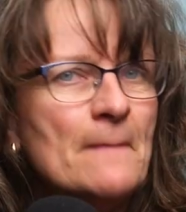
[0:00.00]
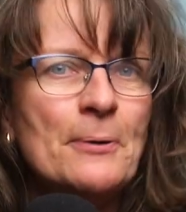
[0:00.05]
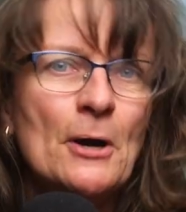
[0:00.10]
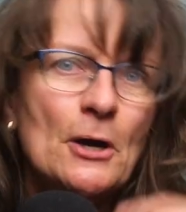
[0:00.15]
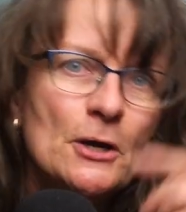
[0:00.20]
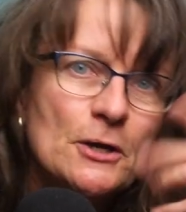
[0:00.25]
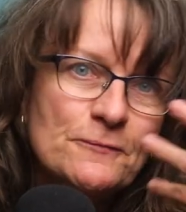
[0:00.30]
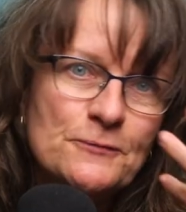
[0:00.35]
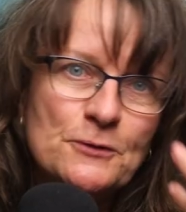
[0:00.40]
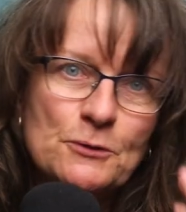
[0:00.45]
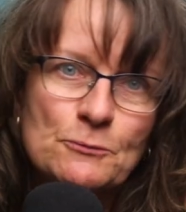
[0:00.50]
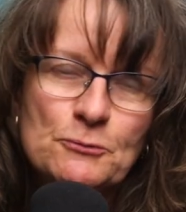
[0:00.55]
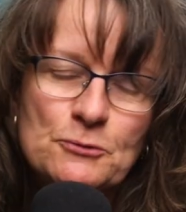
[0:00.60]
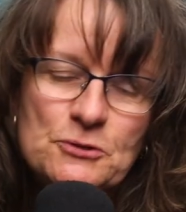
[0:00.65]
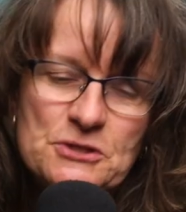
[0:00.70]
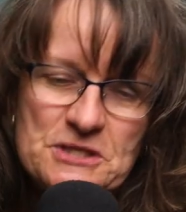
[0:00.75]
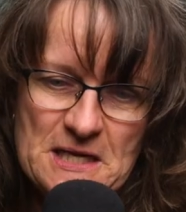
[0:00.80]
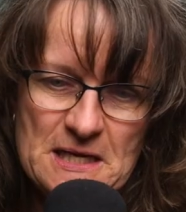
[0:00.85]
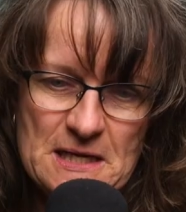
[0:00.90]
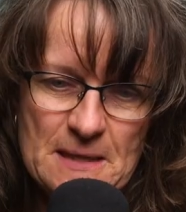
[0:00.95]
a part of your
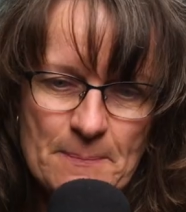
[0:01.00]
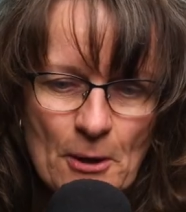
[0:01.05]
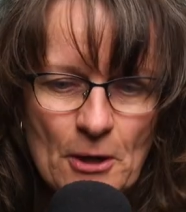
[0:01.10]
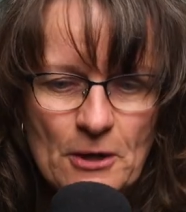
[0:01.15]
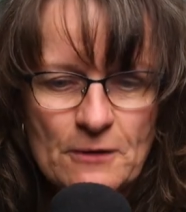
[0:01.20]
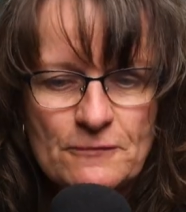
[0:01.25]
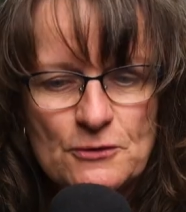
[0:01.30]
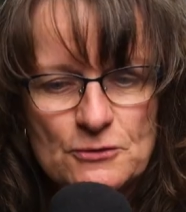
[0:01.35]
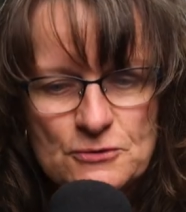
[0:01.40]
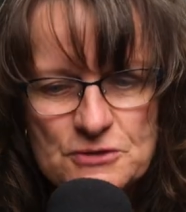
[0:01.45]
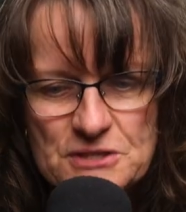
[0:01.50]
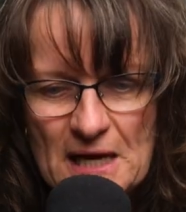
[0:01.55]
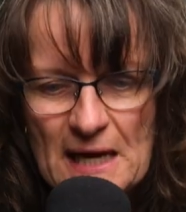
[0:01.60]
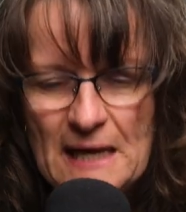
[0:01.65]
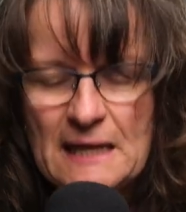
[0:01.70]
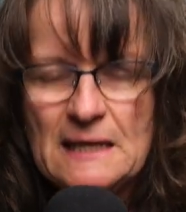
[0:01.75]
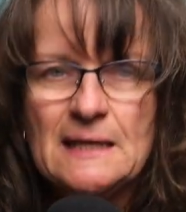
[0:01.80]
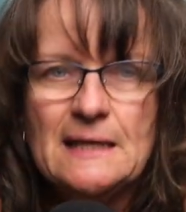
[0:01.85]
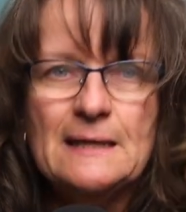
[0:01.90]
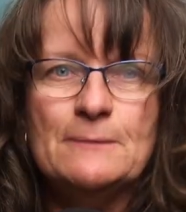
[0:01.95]
routine, a part of your
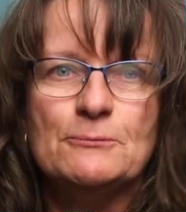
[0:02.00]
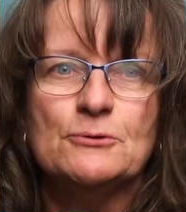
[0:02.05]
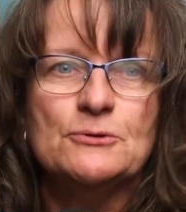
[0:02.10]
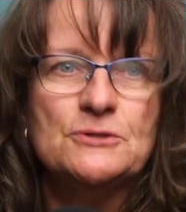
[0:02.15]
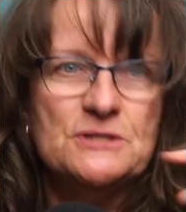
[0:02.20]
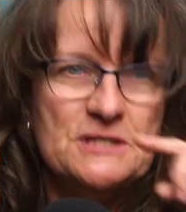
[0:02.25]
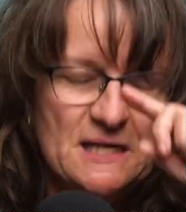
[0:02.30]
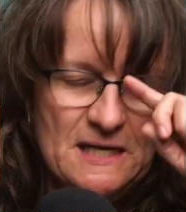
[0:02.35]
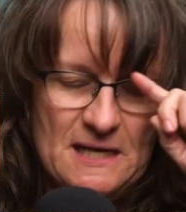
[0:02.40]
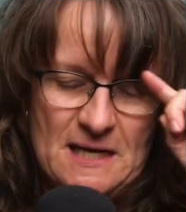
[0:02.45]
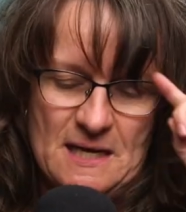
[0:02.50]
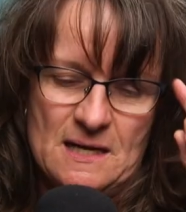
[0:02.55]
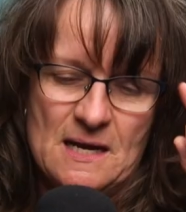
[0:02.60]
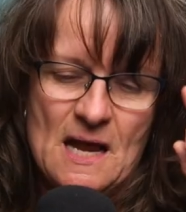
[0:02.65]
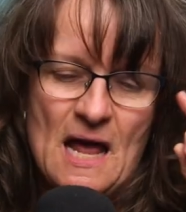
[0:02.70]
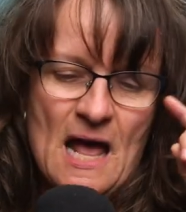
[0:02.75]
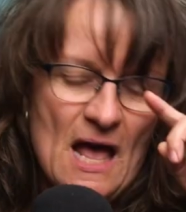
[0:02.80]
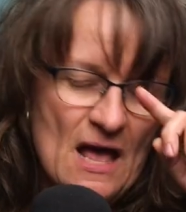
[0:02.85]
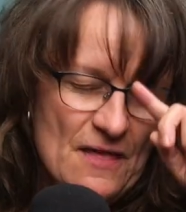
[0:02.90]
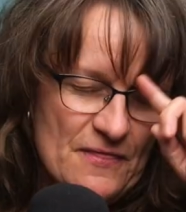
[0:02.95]
daily routine
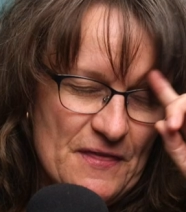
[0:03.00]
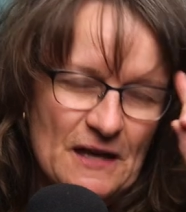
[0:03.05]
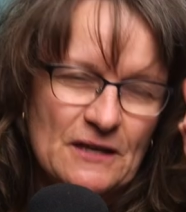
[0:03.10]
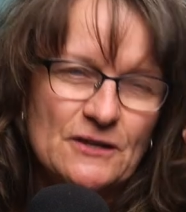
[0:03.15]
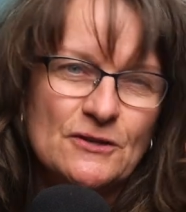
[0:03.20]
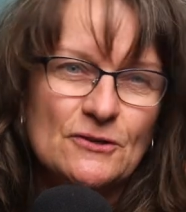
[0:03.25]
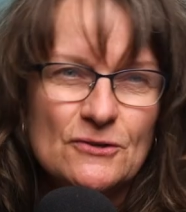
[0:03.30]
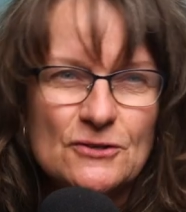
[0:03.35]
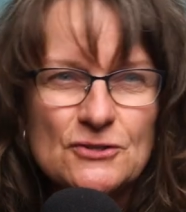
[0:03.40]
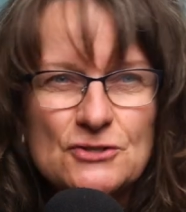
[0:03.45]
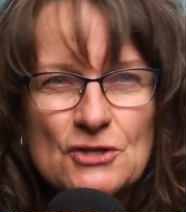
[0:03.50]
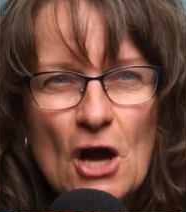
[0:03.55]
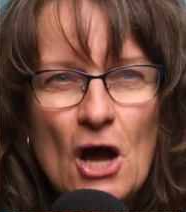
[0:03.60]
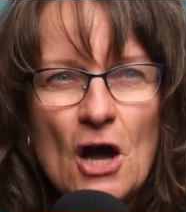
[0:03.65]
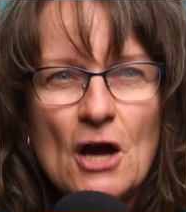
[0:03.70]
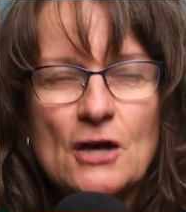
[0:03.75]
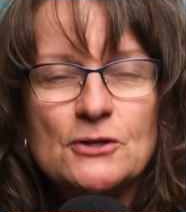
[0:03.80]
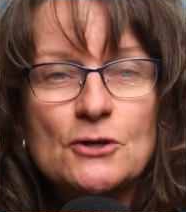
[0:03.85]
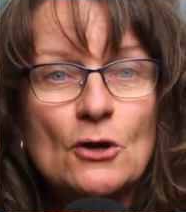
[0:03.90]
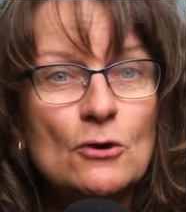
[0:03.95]
that your
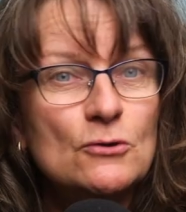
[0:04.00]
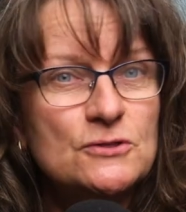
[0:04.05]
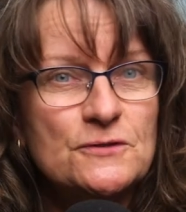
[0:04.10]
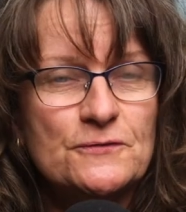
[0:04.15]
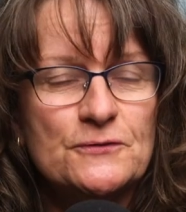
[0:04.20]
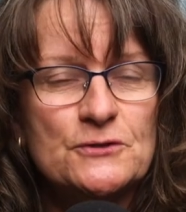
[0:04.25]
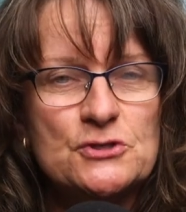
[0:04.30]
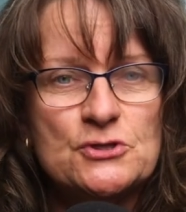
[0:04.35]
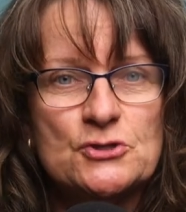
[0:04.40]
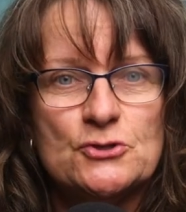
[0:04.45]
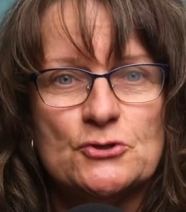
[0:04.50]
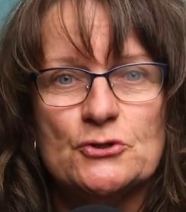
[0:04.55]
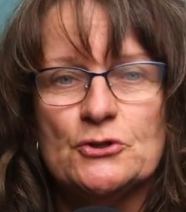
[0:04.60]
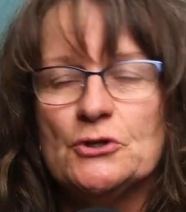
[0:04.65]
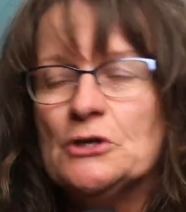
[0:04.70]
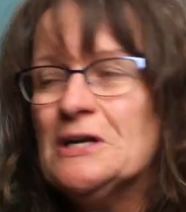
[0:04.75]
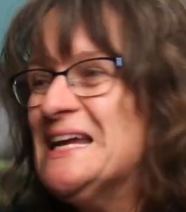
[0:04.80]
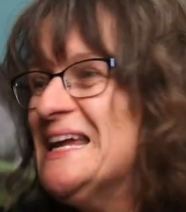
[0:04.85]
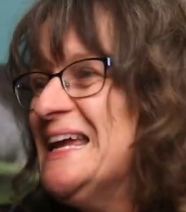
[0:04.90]
dog knows for sure